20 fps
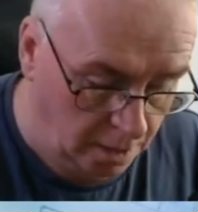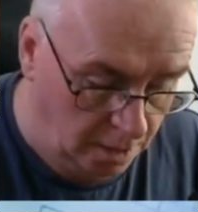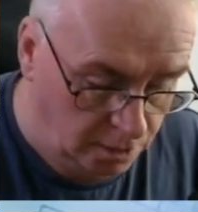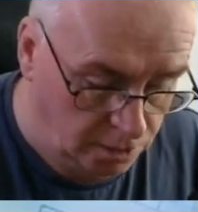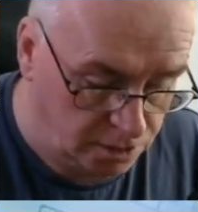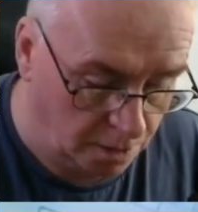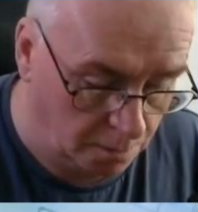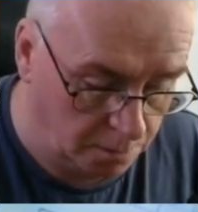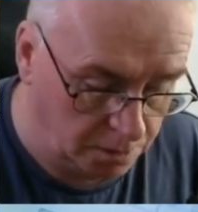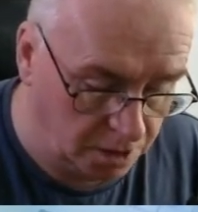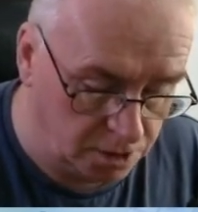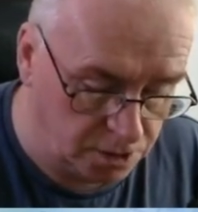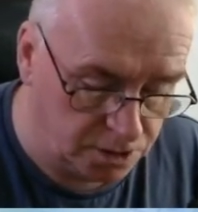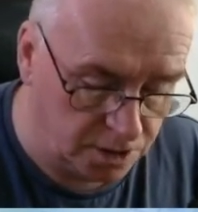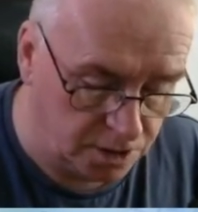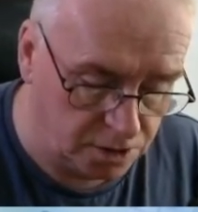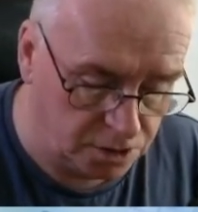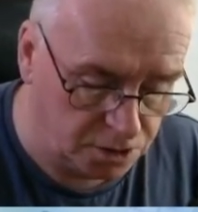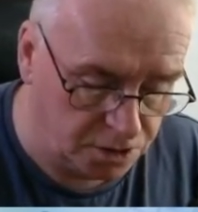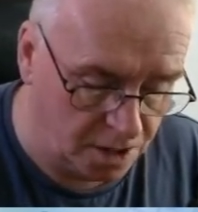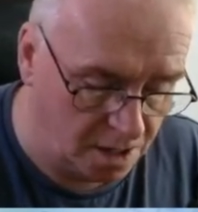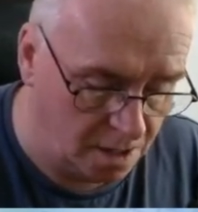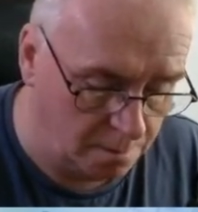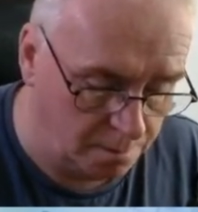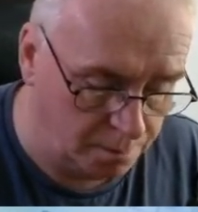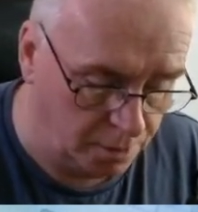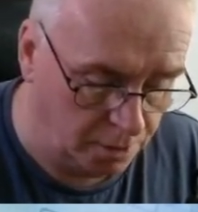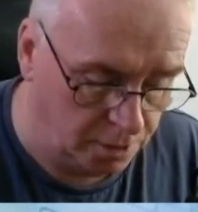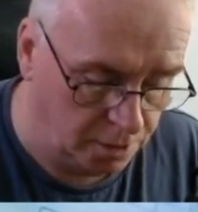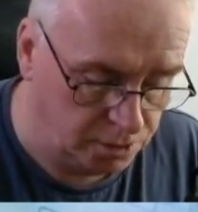So we're going to set the
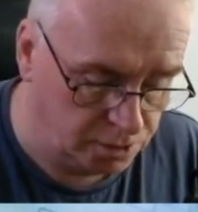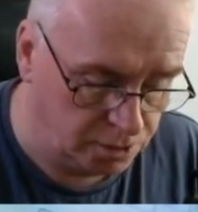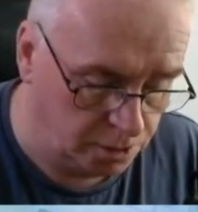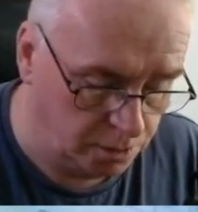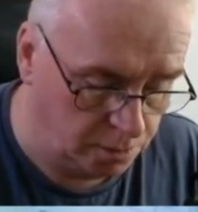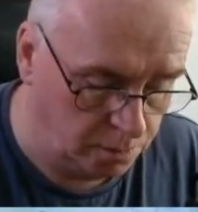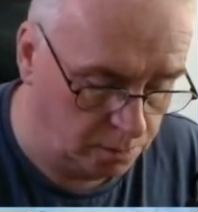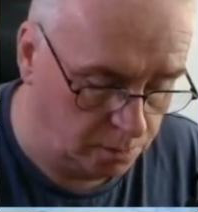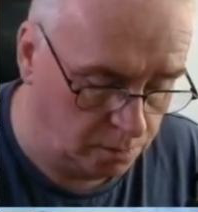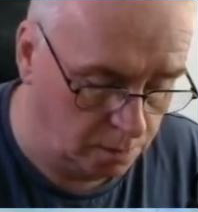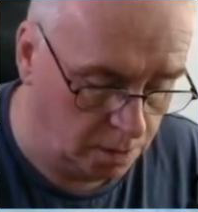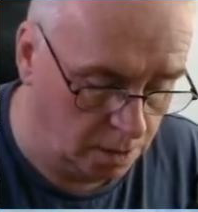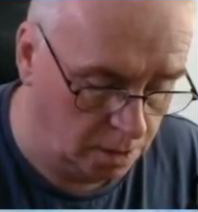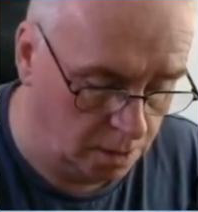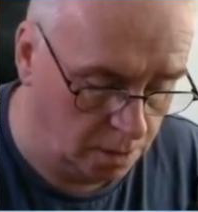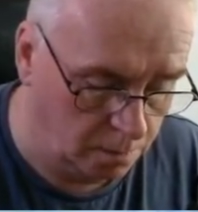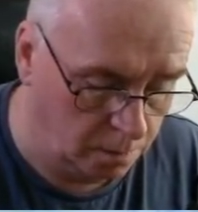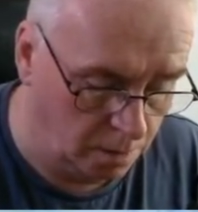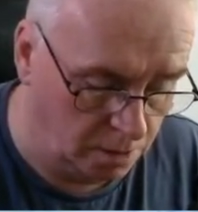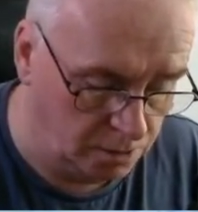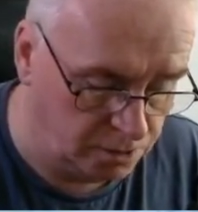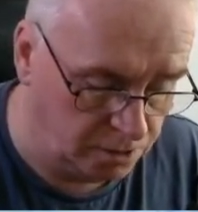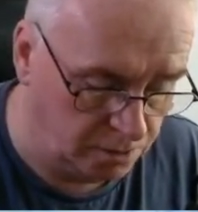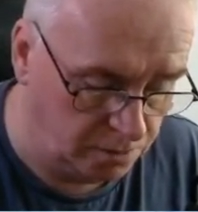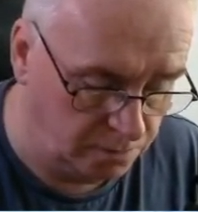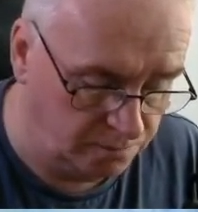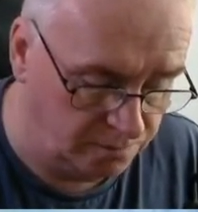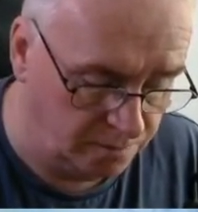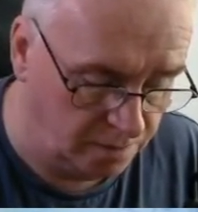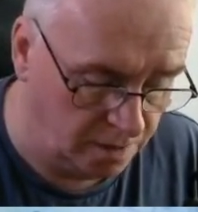start point to
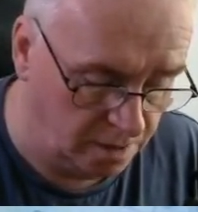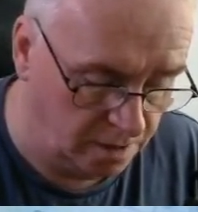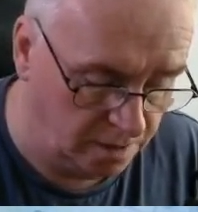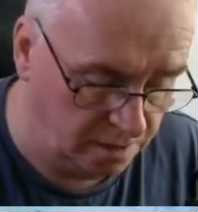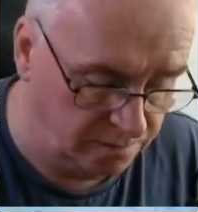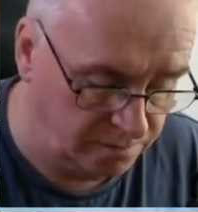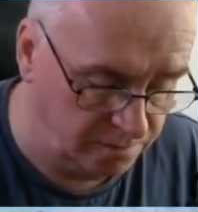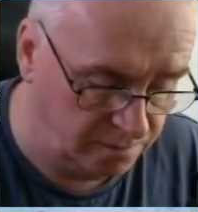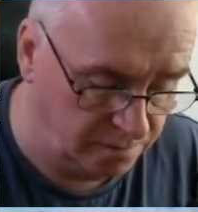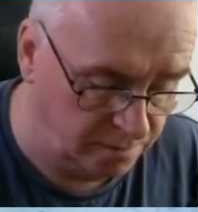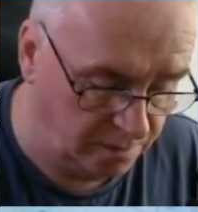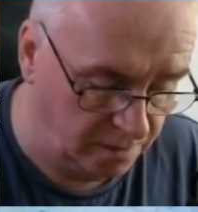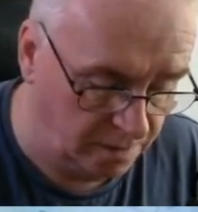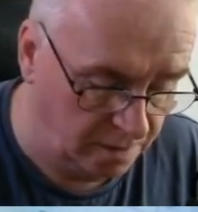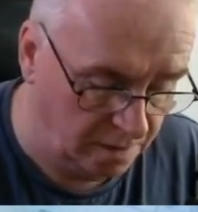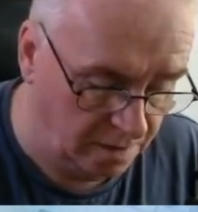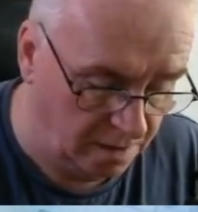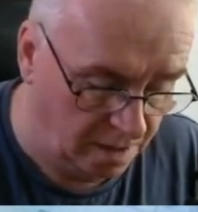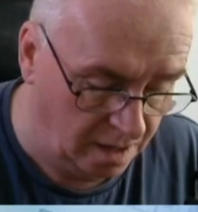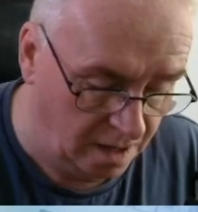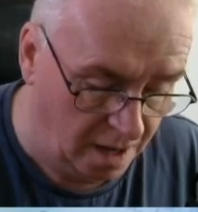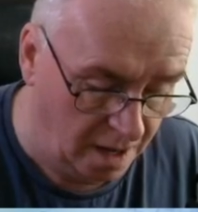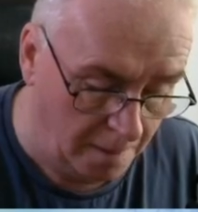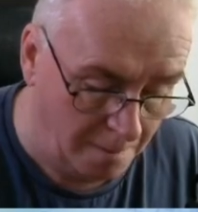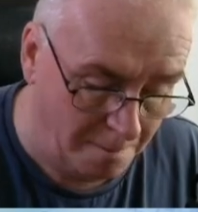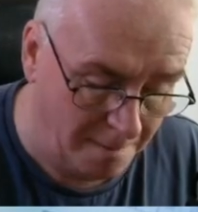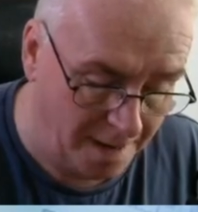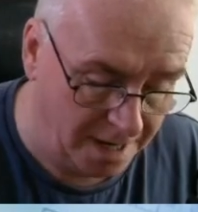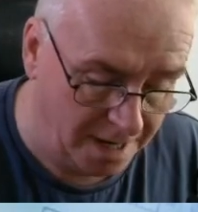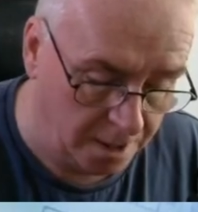125
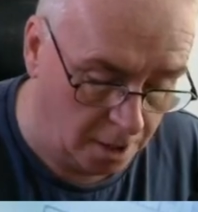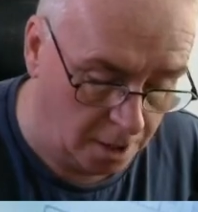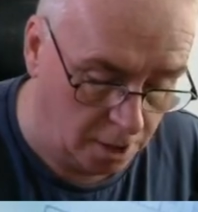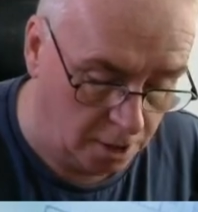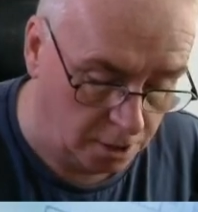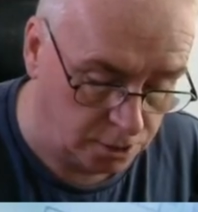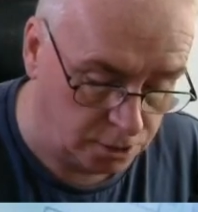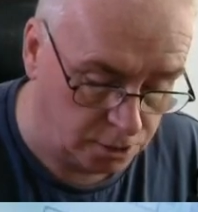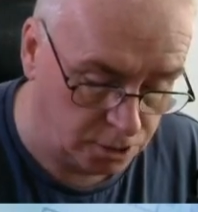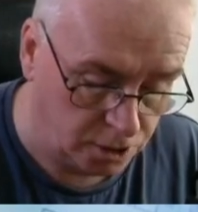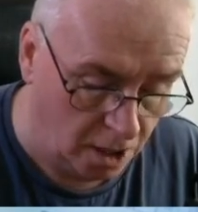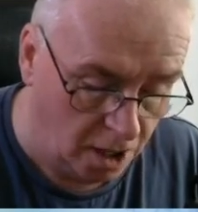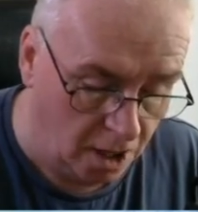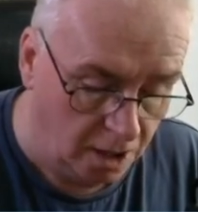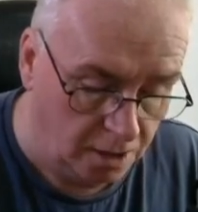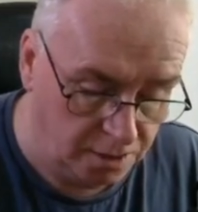megahertz.